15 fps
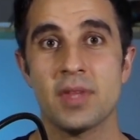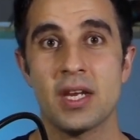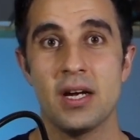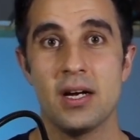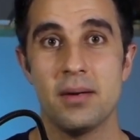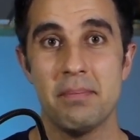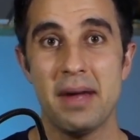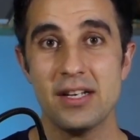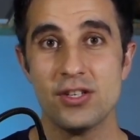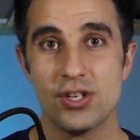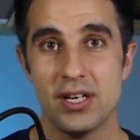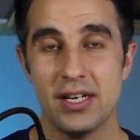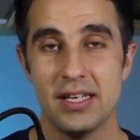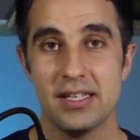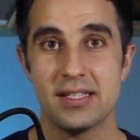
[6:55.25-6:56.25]

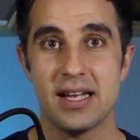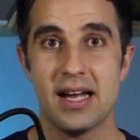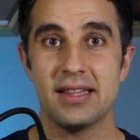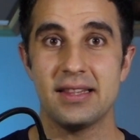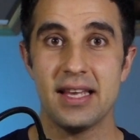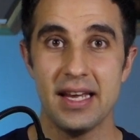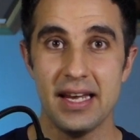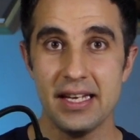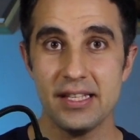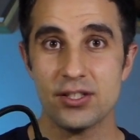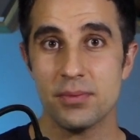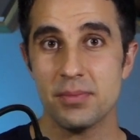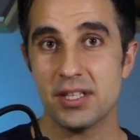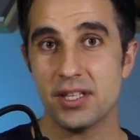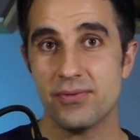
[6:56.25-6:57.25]
mentioned is that the
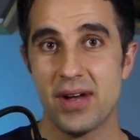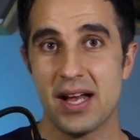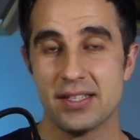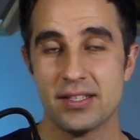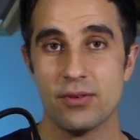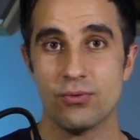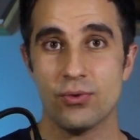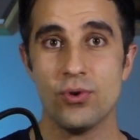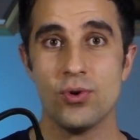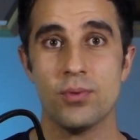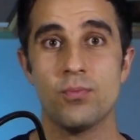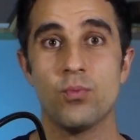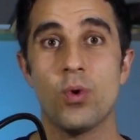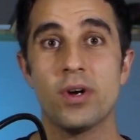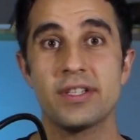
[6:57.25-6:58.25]
intermittent fasting
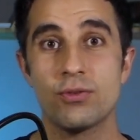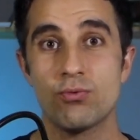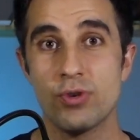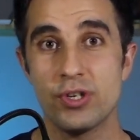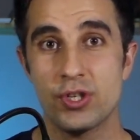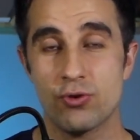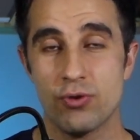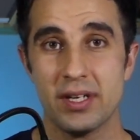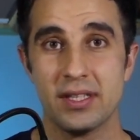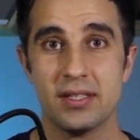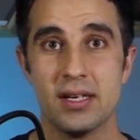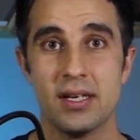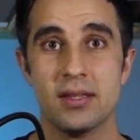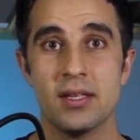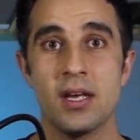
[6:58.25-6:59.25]
group was
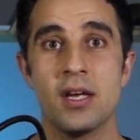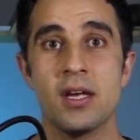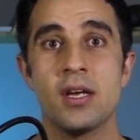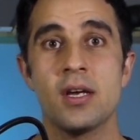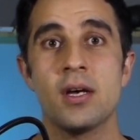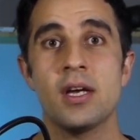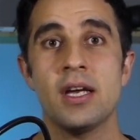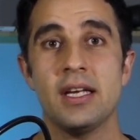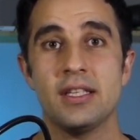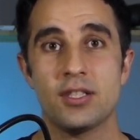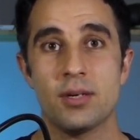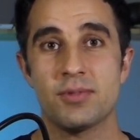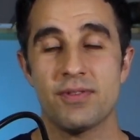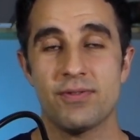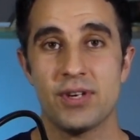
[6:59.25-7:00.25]
restricted in
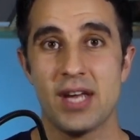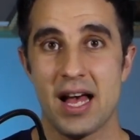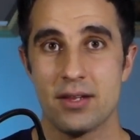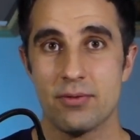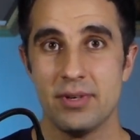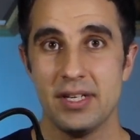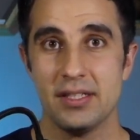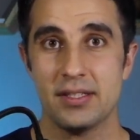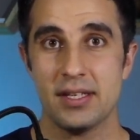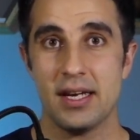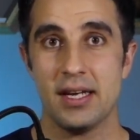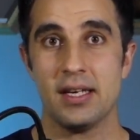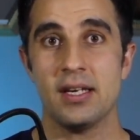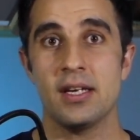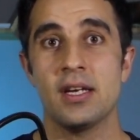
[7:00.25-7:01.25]
terms of calorie
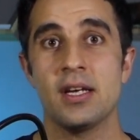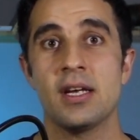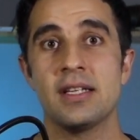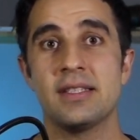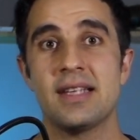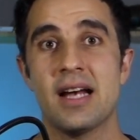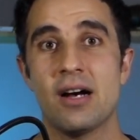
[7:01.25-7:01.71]
intake down